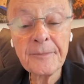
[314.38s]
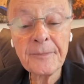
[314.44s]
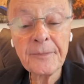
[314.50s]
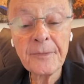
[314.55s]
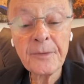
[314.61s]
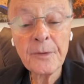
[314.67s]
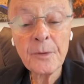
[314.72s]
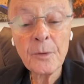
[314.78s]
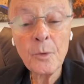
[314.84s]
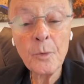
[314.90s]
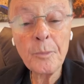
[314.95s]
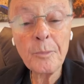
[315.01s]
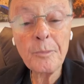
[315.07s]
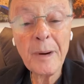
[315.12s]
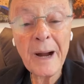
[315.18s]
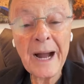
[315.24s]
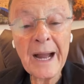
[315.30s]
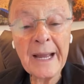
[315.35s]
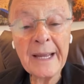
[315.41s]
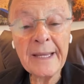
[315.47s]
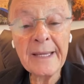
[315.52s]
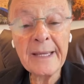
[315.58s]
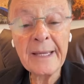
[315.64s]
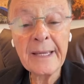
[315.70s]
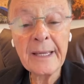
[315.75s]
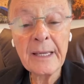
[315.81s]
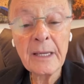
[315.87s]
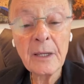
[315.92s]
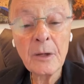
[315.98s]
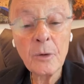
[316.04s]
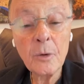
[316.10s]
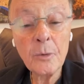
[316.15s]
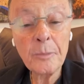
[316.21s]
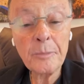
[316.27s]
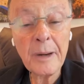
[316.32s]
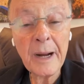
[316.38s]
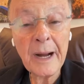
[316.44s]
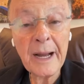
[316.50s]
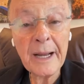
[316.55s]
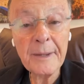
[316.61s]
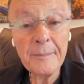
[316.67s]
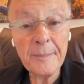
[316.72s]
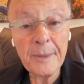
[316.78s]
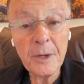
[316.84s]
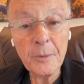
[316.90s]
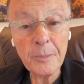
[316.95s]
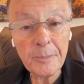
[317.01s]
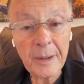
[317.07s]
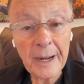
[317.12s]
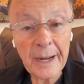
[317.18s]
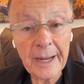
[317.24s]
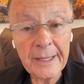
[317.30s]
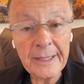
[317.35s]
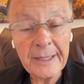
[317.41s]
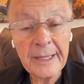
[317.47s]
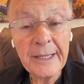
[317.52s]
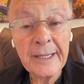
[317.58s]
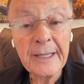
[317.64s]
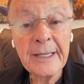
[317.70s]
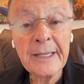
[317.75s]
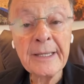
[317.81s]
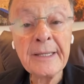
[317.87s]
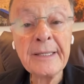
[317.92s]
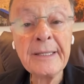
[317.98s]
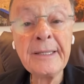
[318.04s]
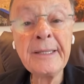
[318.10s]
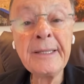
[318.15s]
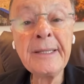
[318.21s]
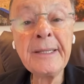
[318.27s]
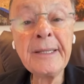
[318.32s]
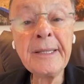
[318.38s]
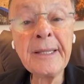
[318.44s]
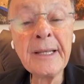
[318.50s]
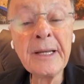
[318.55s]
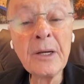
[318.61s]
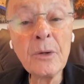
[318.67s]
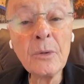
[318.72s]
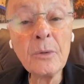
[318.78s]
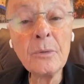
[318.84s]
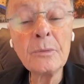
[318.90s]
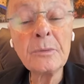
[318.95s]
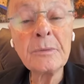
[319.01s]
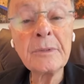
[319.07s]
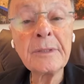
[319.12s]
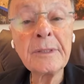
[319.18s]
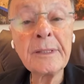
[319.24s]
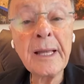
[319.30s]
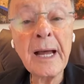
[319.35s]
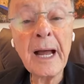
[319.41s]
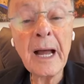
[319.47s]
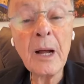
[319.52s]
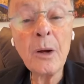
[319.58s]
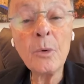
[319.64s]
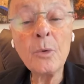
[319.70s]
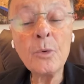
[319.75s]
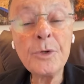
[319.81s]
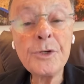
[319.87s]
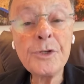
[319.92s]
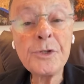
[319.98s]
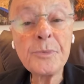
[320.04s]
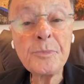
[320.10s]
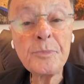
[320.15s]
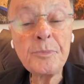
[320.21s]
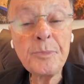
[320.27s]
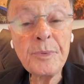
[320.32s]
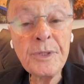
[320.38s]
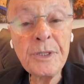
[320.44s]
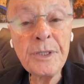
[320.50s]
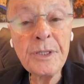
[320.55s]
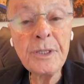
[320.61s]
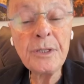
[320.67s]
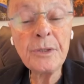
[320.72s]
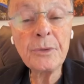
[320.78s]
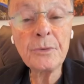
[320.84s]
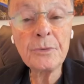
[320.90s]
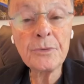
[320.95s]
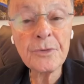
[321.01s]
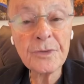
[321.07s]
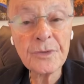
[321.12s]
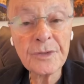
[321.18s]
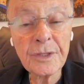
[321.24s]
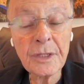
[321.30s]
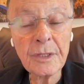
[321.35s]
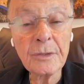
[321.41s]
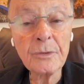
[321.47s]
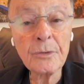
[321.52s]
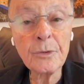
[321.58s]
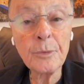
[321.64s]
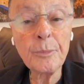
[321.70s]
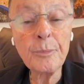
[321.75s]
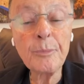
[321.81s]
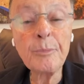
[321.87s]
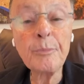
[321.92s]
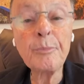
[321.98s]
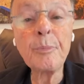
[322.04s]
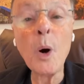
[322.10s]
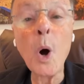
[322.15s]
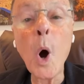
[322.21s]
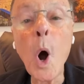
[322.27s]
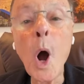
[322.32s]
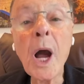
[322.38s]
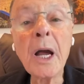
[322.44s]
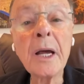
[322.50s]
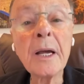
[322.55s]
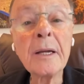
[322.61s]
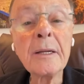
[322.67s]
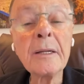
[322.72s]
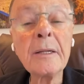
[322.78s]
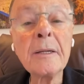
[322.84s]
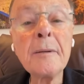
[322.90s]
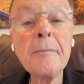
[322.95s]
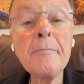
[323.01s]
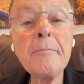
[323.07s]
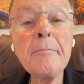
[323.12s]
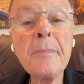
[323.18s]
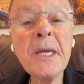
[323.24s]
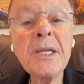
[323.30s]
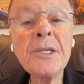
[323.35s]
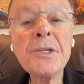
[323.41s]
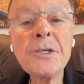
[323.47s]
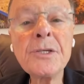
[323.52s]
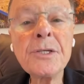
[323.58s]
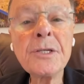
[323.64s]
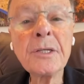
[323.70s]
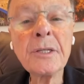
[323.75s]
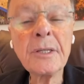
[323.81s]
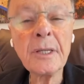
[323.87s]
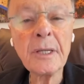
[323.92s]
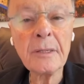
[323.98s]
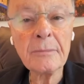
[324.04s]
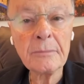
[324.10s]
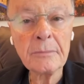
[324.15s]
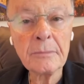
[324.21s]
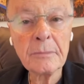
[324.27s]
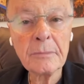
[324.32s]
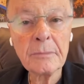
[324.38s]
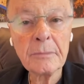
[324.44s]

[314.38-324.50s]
He said like this, "The Father, my Father, does not give the Holy Spirit by measure,"